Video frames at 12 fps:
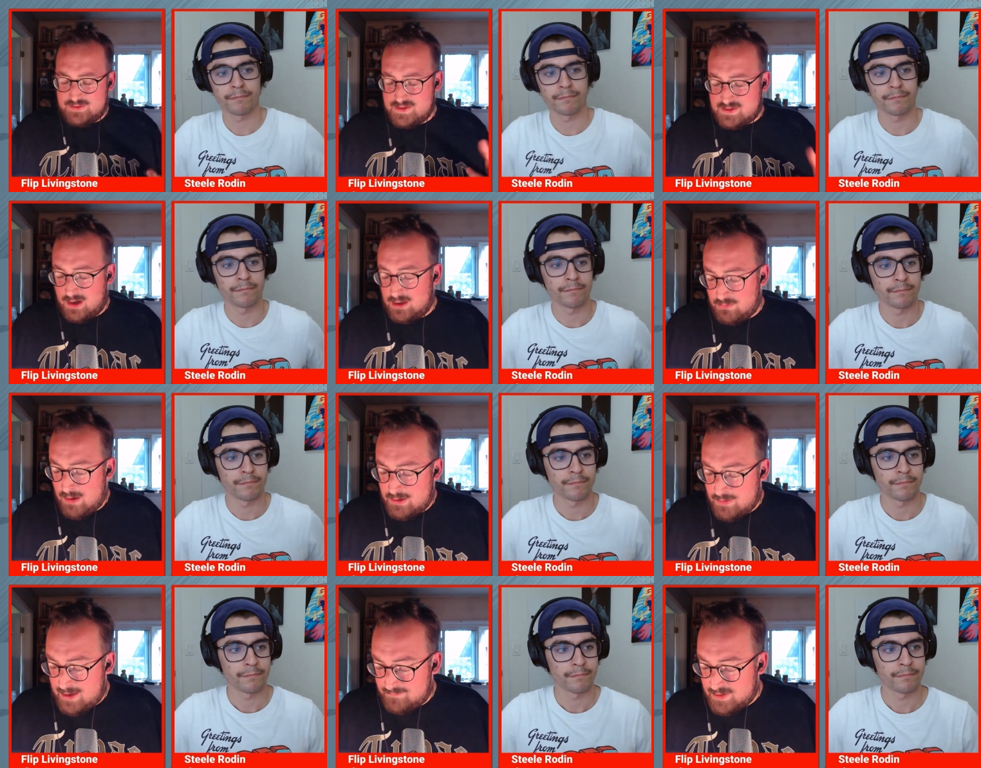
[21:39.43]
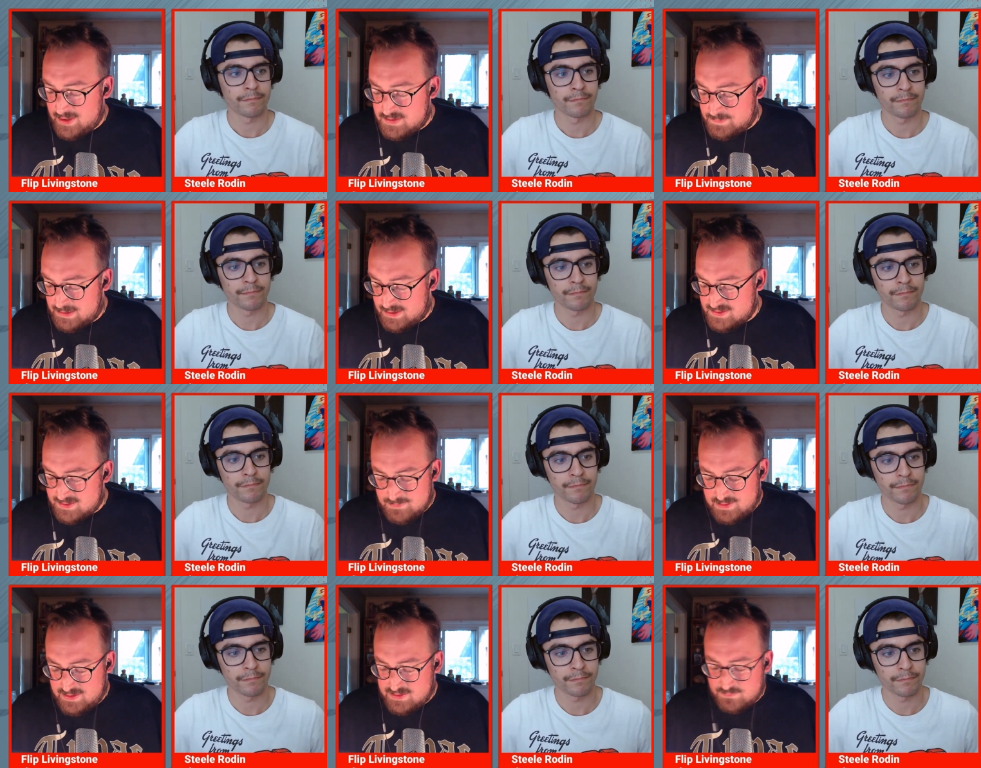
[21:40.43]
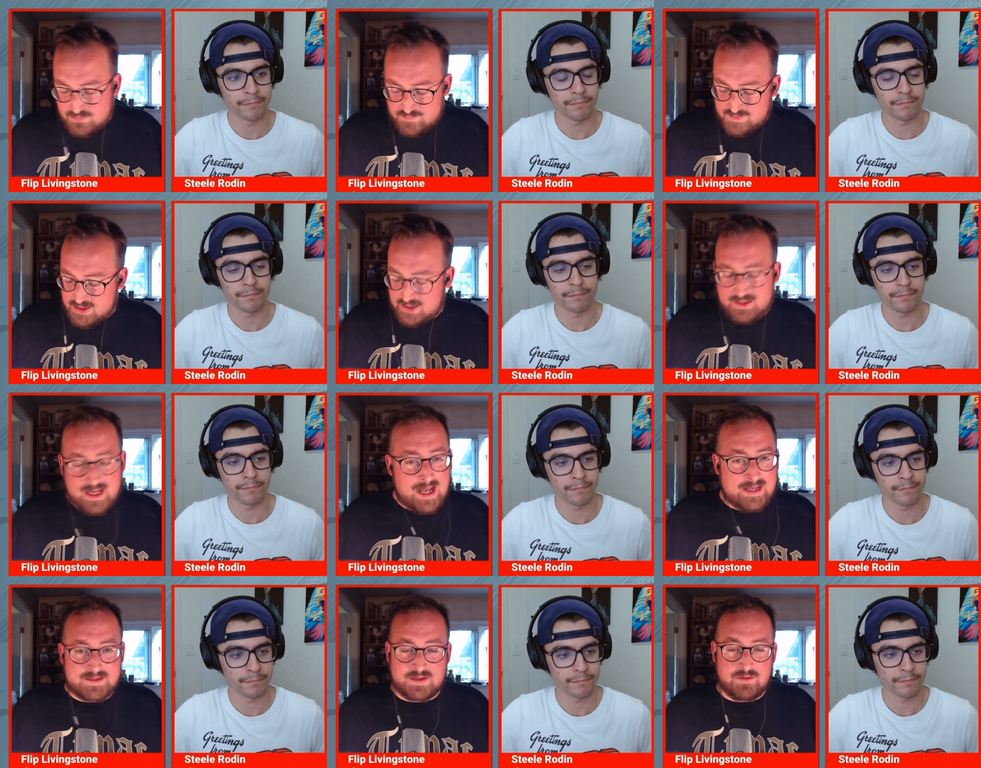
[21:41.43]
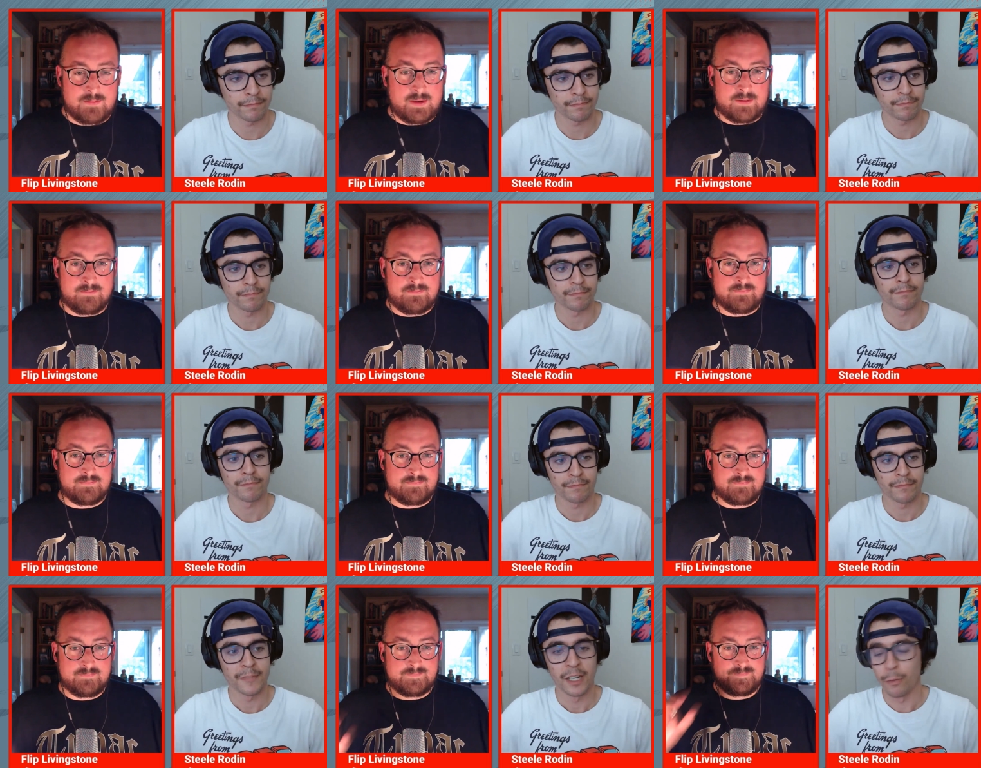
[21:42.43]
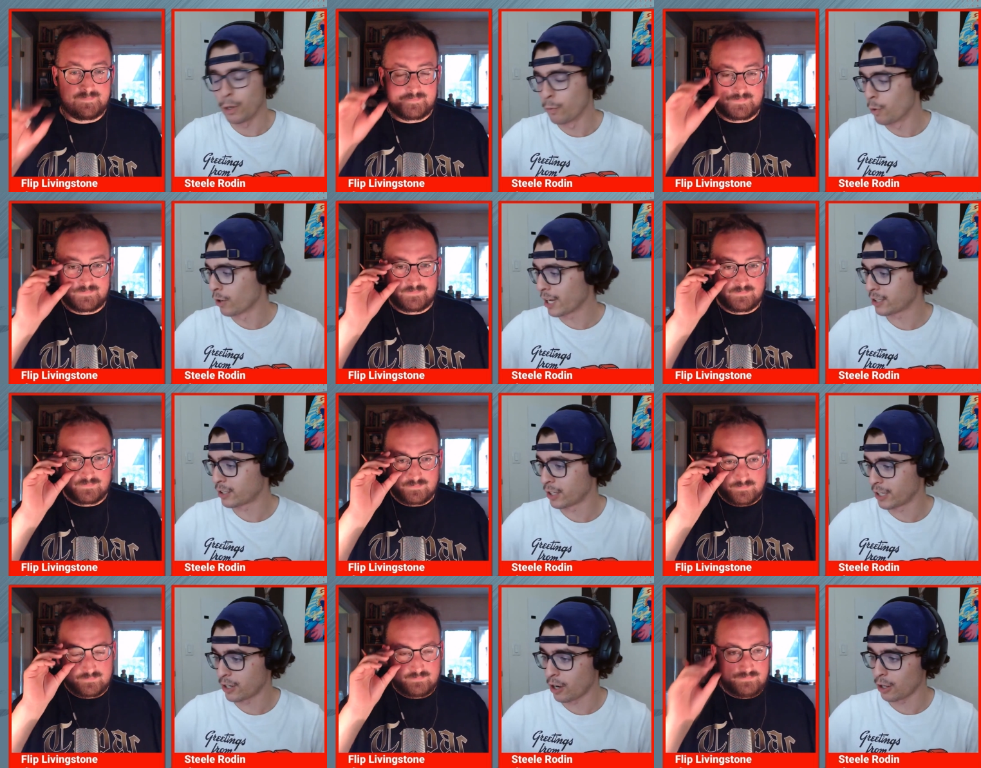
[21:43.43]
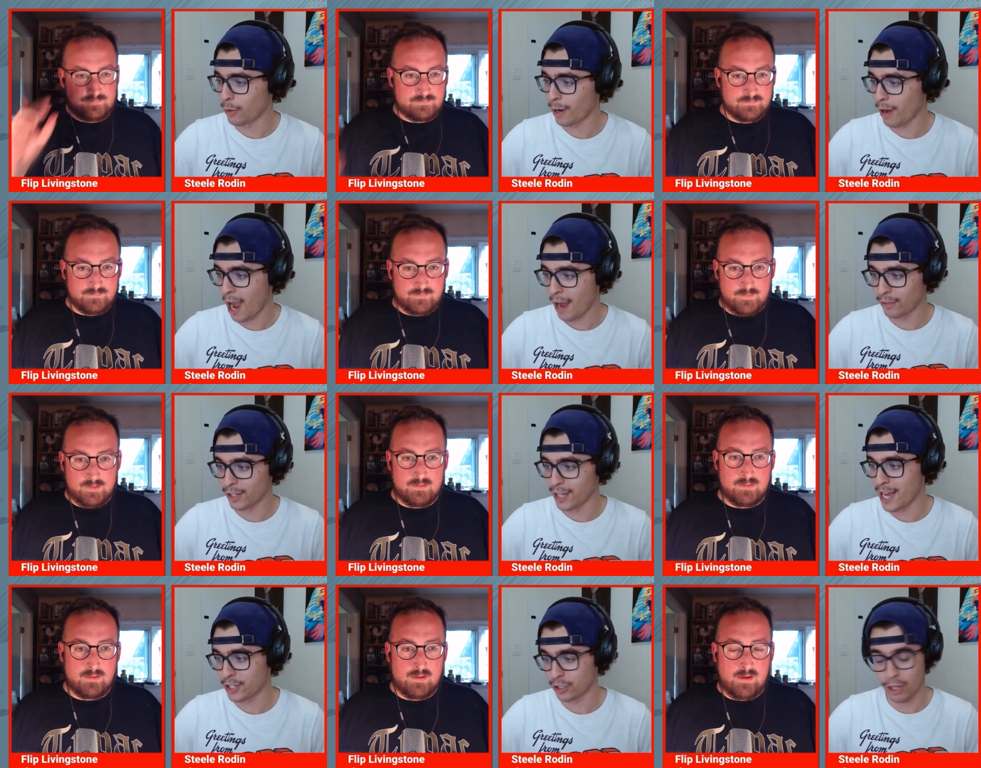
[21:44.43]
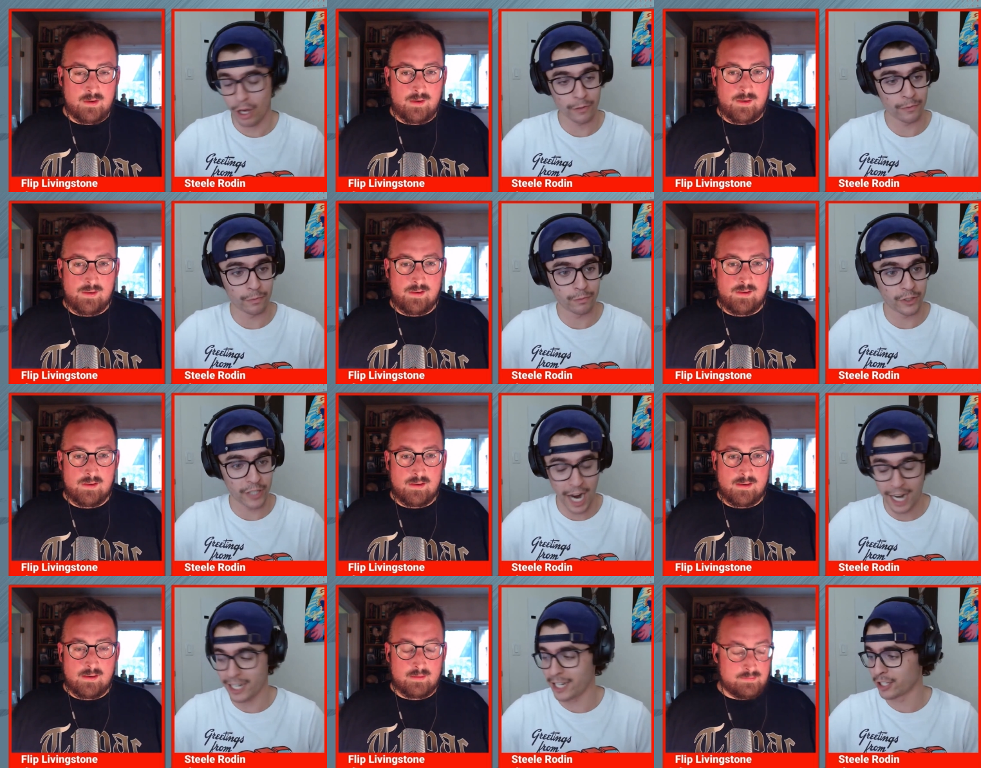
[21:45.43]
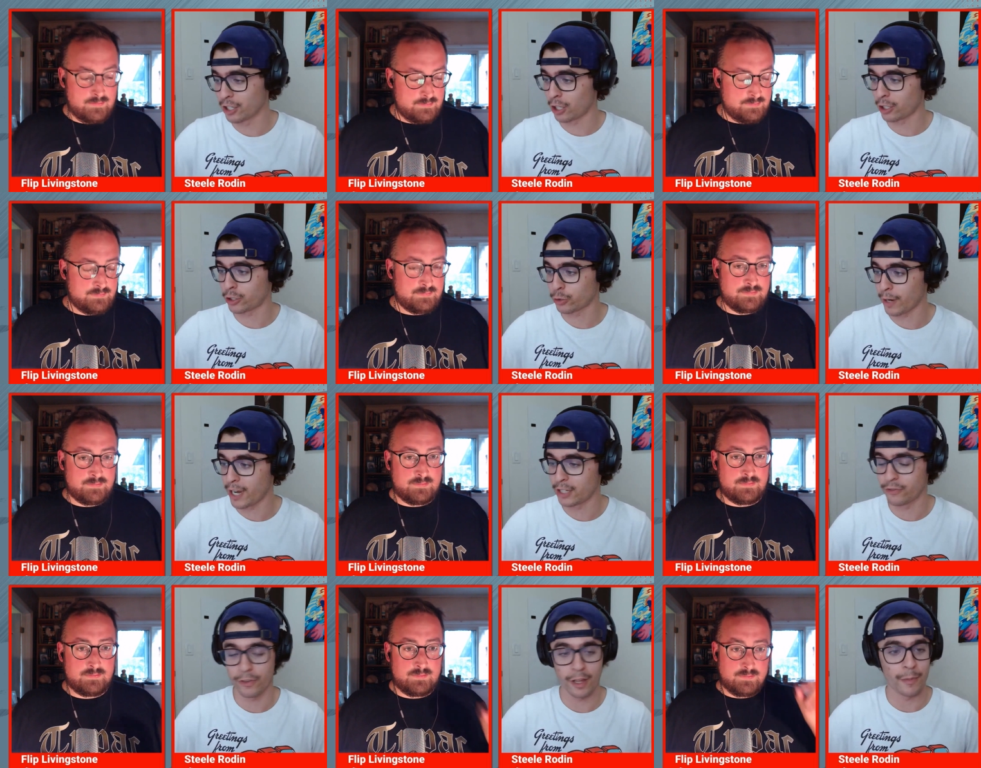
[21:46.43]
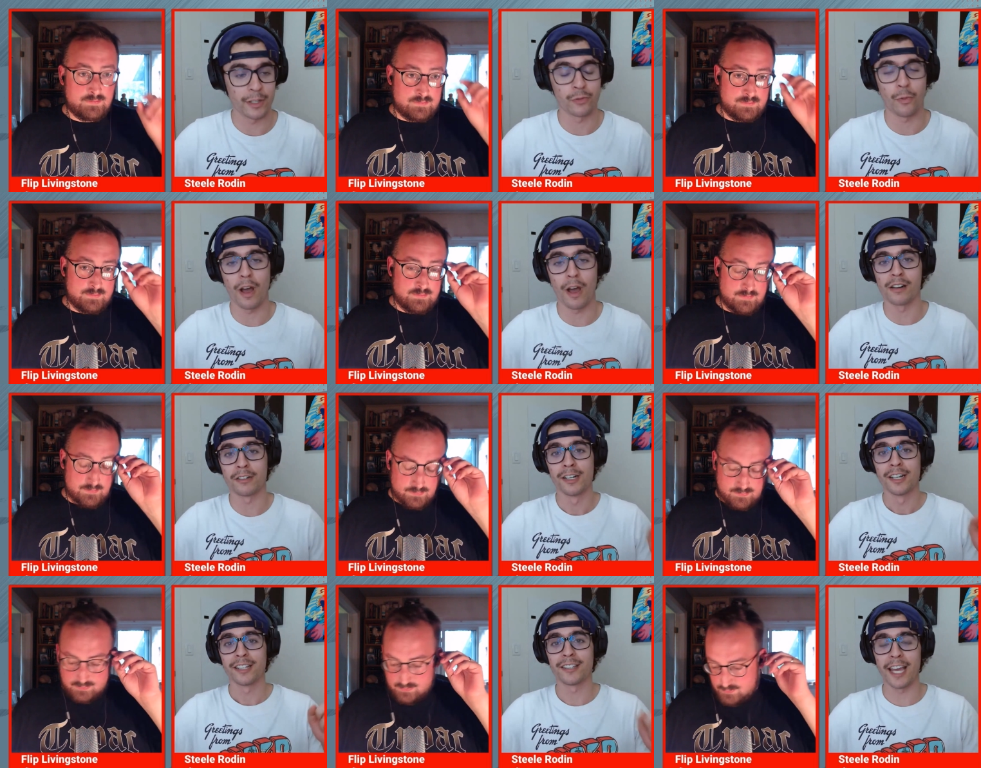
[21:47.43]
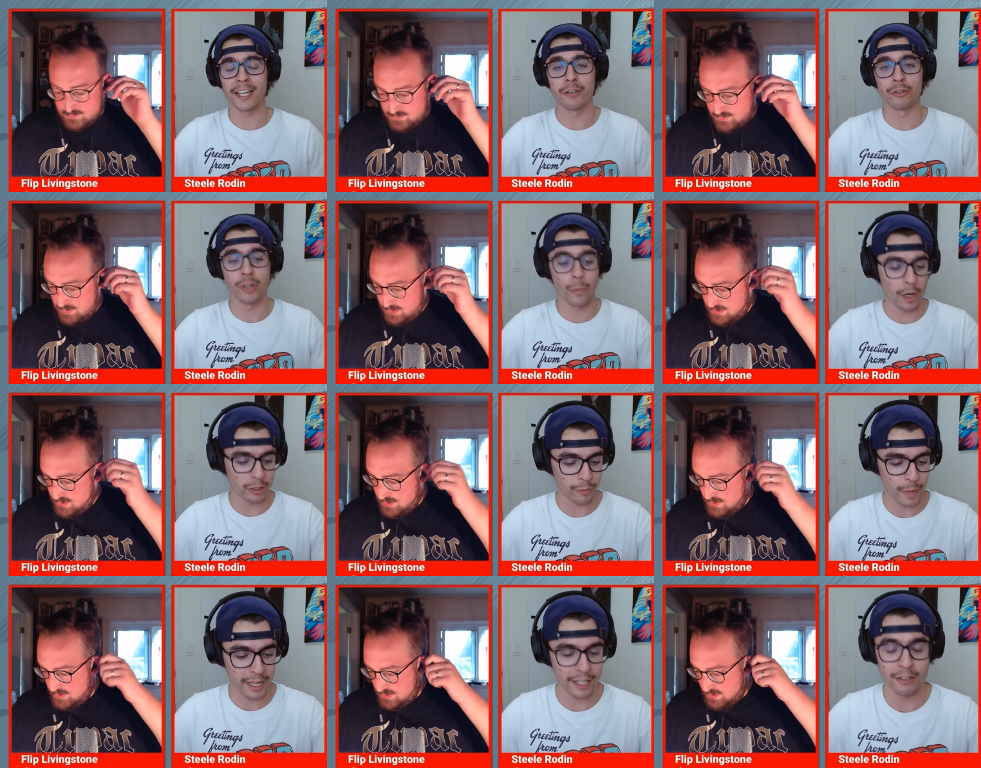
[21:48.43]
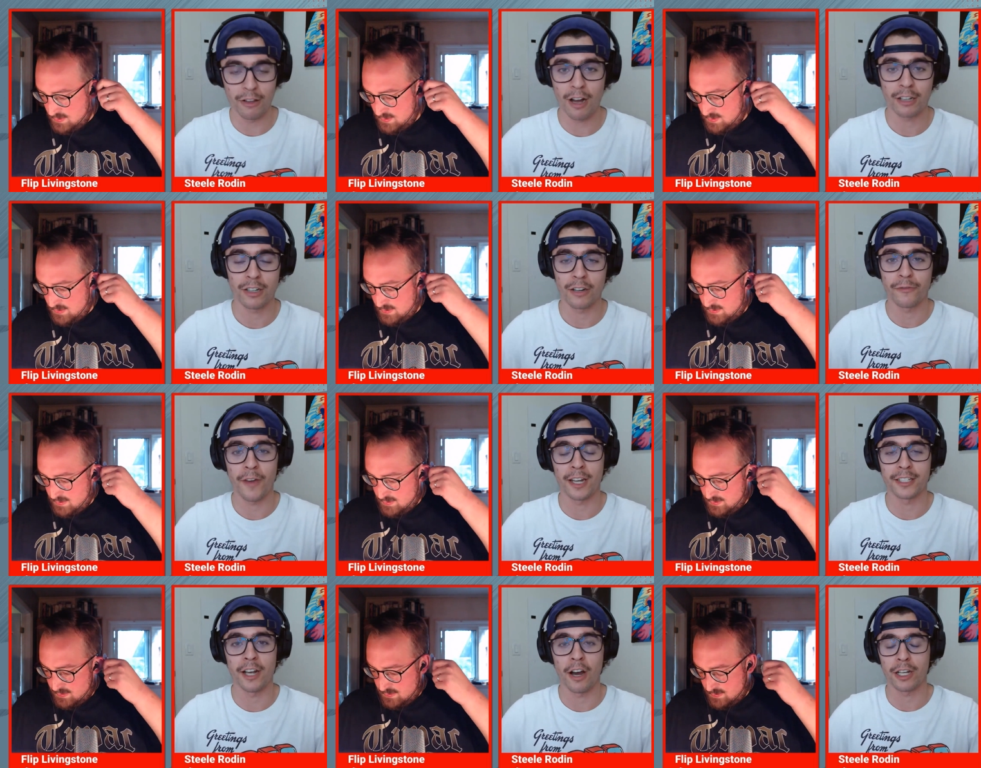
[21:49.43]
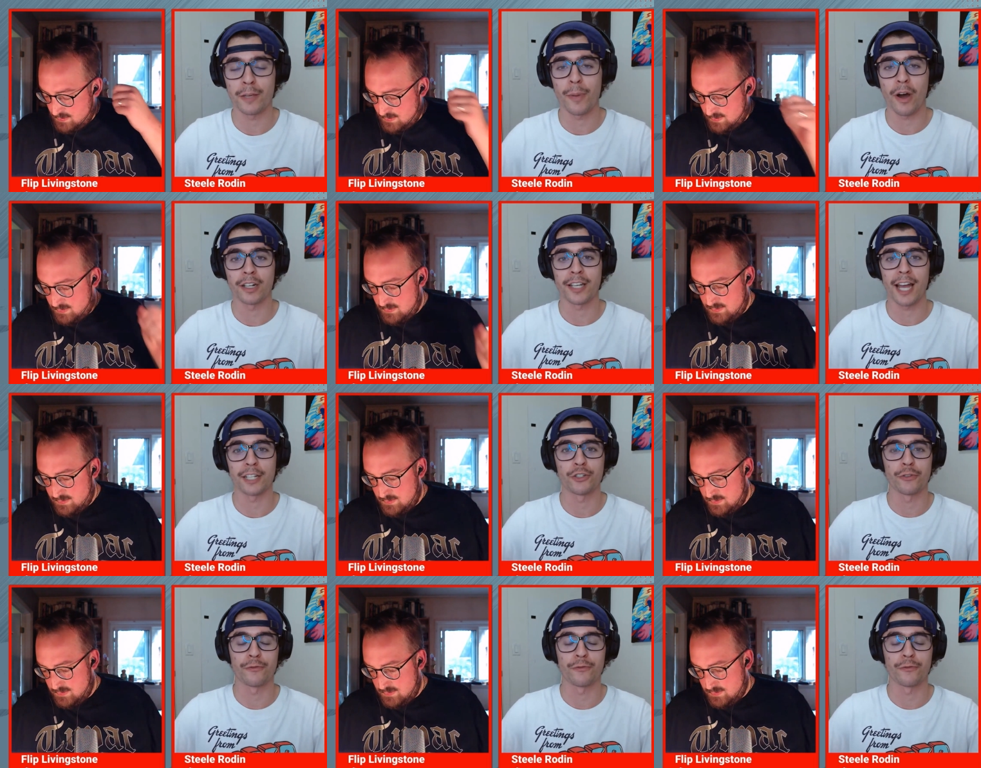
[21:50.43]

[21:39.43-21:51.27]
Speaker 1: these Colorado Avalanche because some of these moves I need to ask you about. We will get to the Colorado Avalanche.
Speaker 2: A lot of signings, a lot of trades for them as well. Thank you so much for making the Locked On Fantasy Hockey Podcast your